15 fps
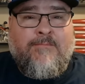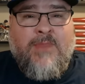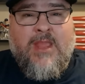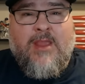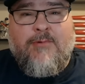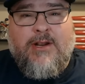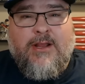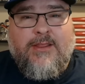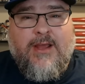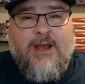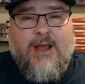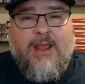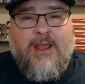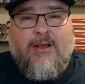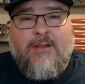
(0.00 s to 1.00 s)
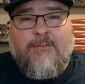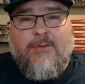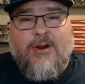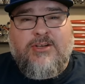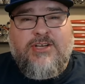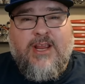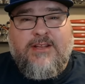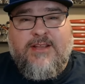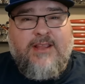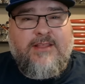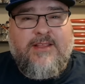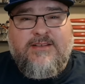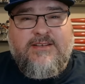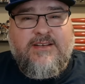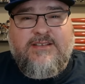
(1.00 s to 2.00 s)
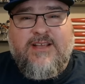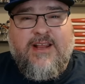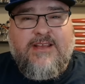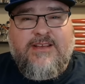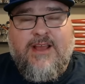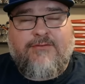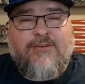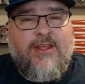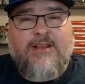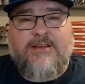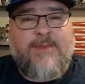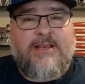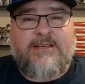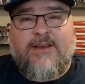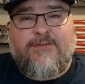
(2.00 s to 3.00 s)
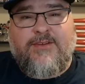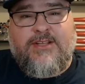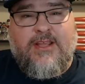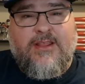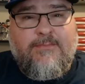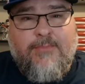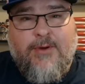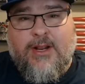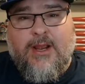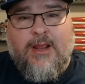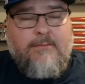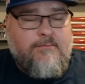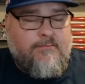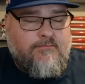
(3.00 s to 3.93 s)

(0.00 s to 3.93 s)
he went on the IL on March 18th, and 60 days after that is May 17th. But,